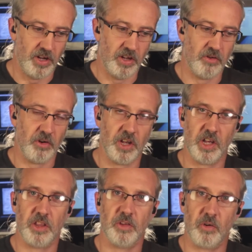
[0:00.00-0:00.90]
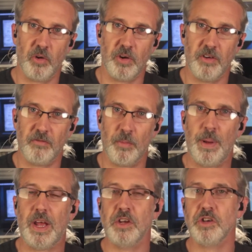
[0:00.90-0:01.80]
entering in their own
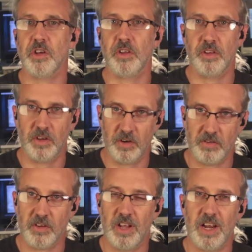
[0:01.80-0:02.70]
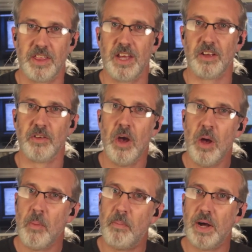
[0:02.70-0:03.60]
information. There's a lot of things.
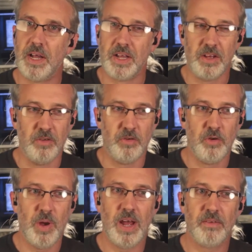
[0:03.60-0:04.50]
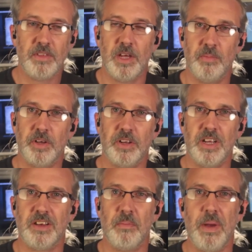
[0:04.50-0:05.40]
But you do have the
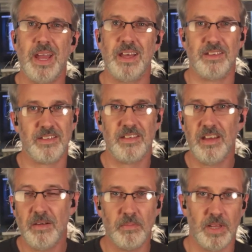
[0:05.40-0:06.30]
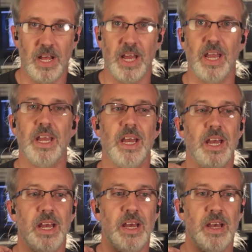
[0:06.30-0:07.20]
ability to make it seem like
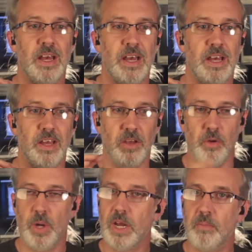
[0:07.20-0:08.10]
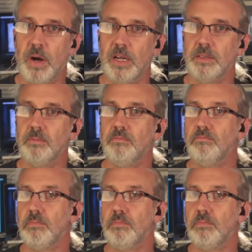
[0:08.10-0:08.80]
you hit a button,